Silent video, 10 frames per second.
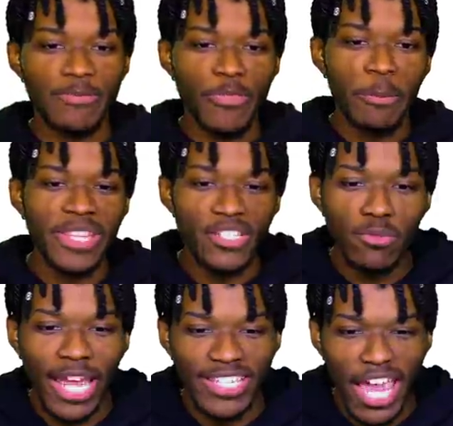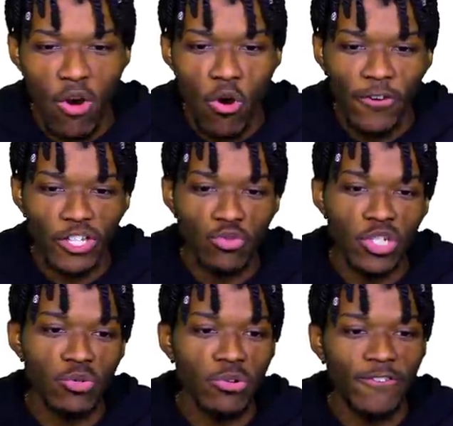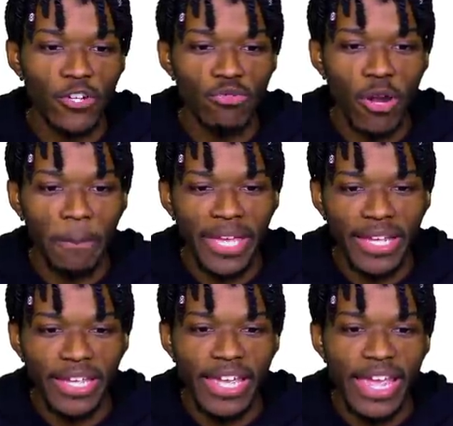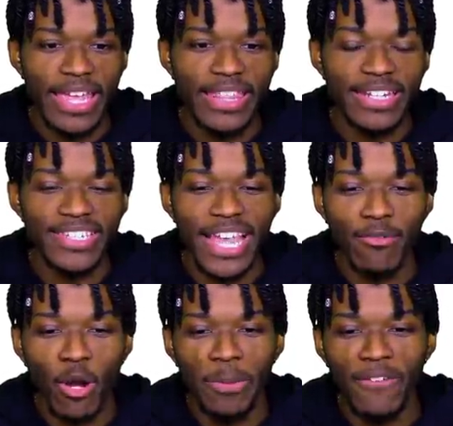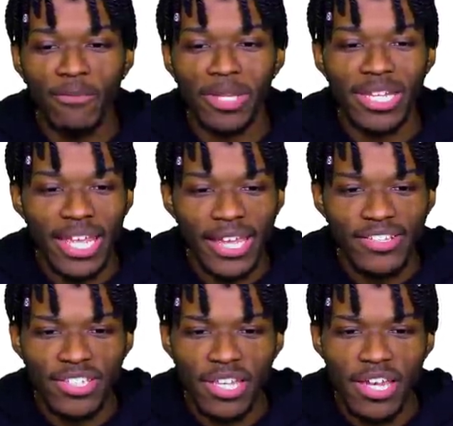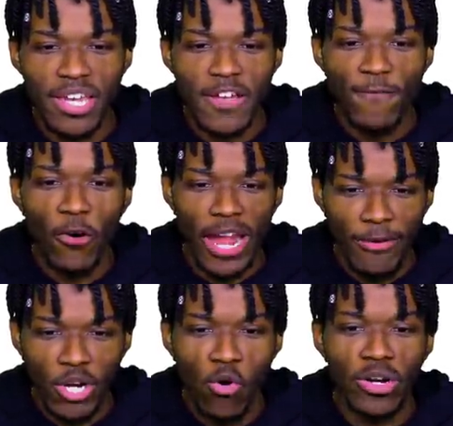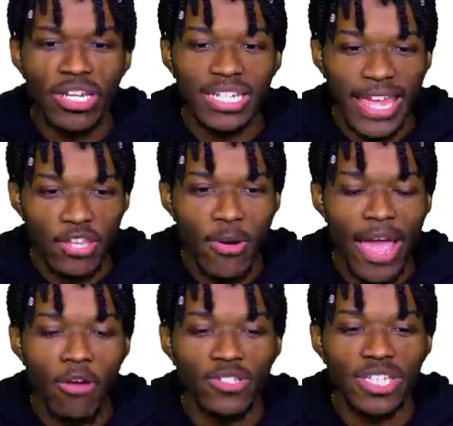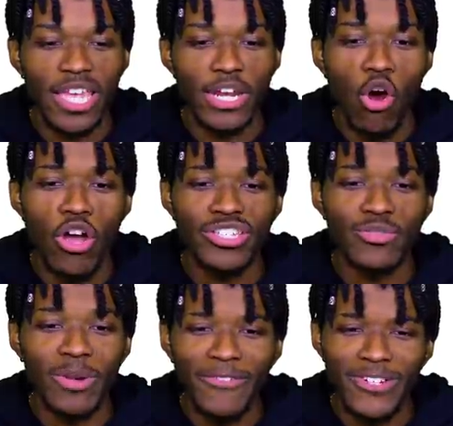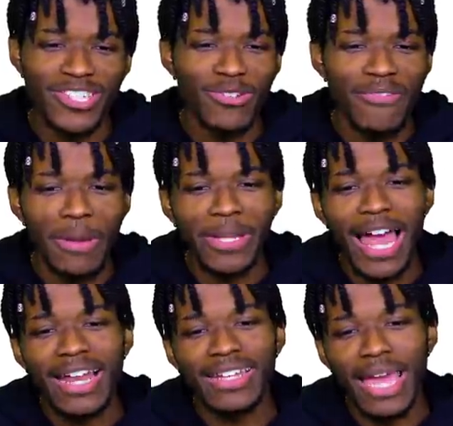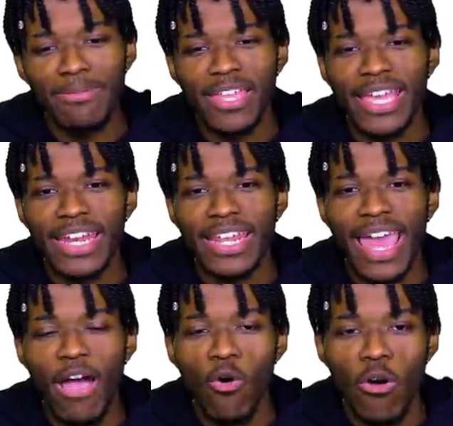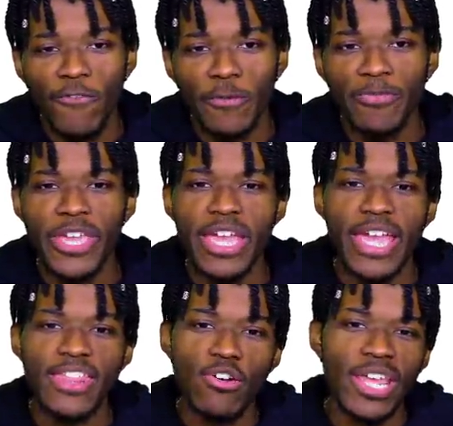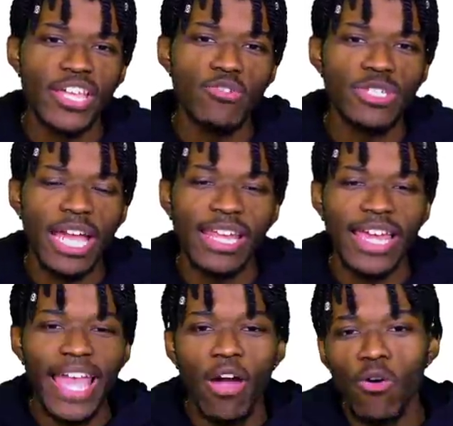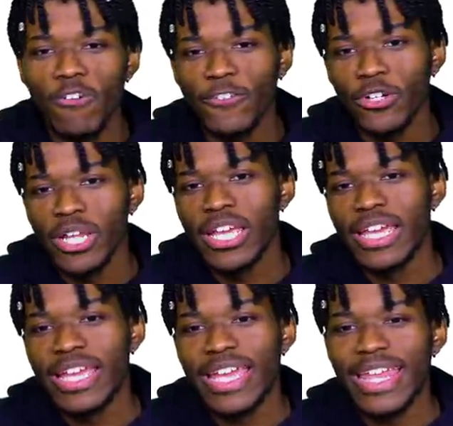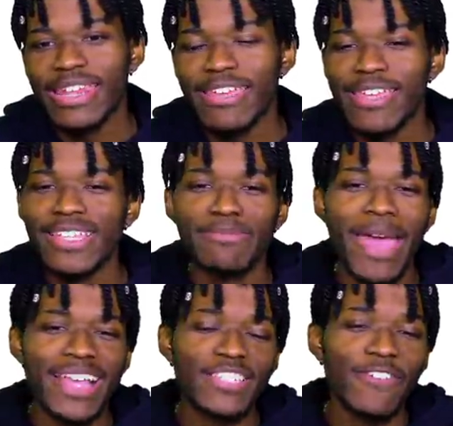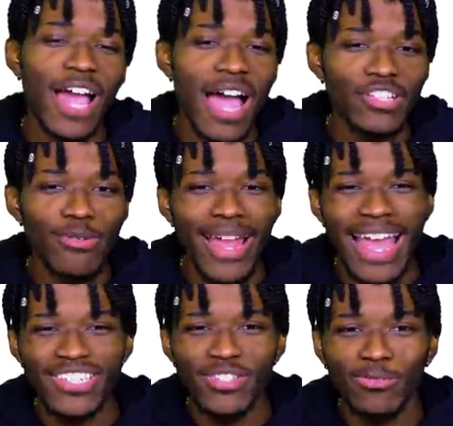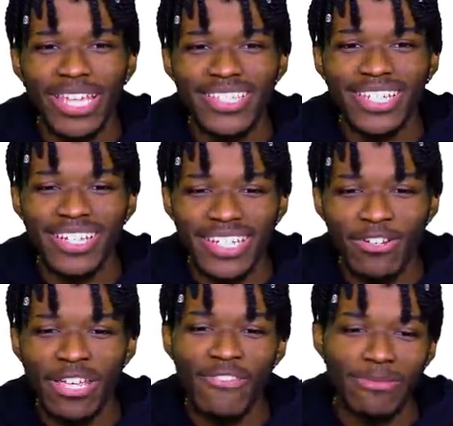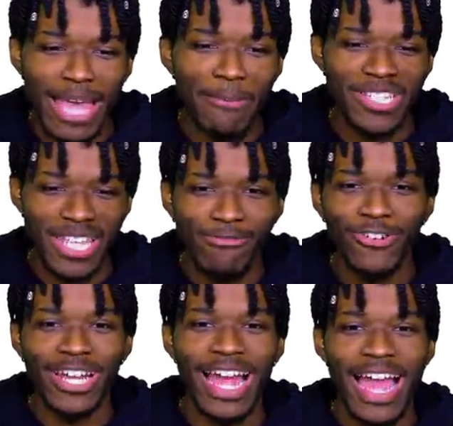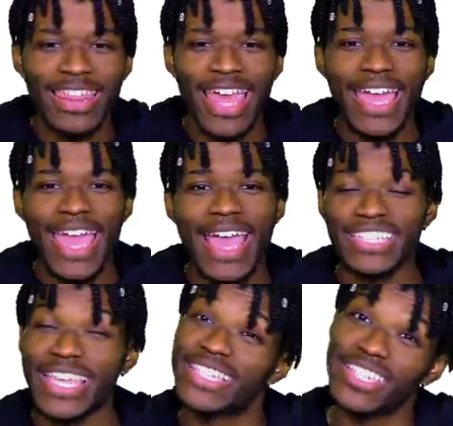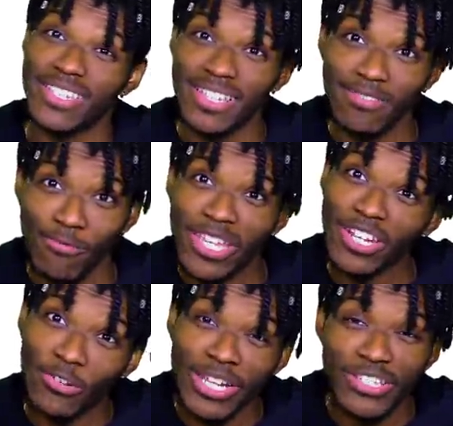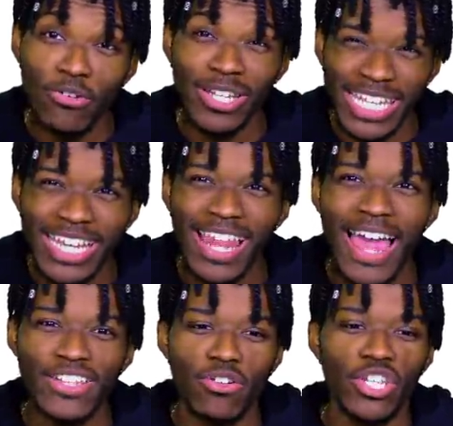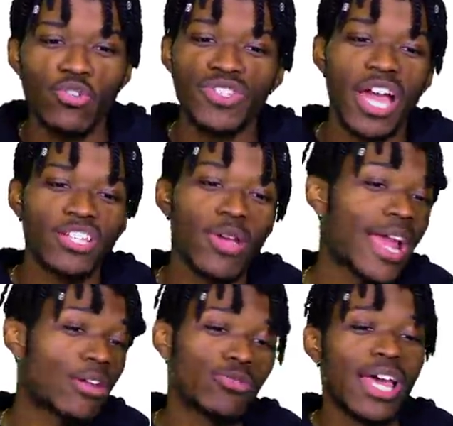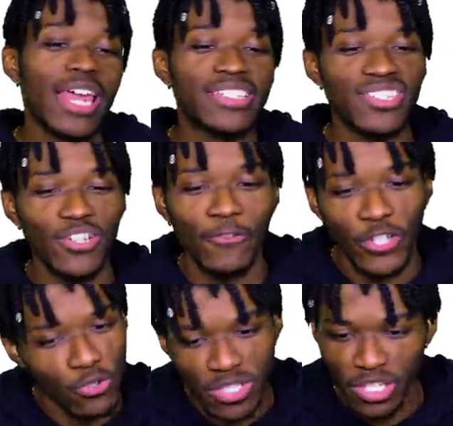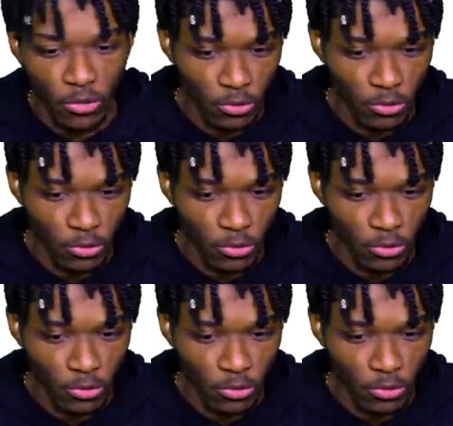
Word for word: But this one has Al Horford in 2021 first round pick and then a second round pick from the Knicks for Eric Gordon, Danuel House, and Austin Rivers. You're giving up a lot of depth to get in Al Horford. And though they could use a guy like Al Horford in his massive contract, I just don't think it's a good deal to give up that much depth for a guy that has is we can agree is on a decline, is on a huge contract. I do not like this deal for Houston. Don't do